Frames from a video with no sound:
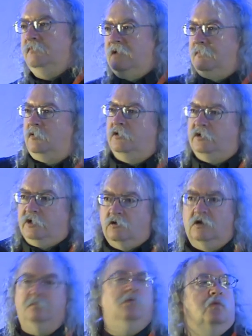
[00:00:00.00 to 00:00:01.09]
and people in
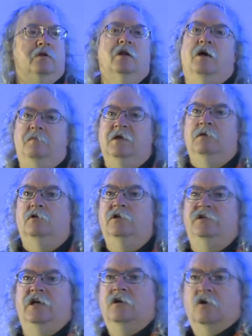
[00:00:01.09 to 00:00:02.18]
Europe would not be able to
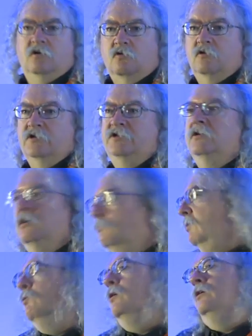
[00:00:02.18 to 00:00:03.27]
take our course. And
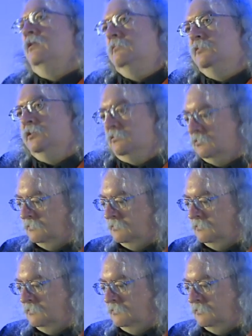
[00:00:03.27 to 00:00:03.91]
we wanted them to.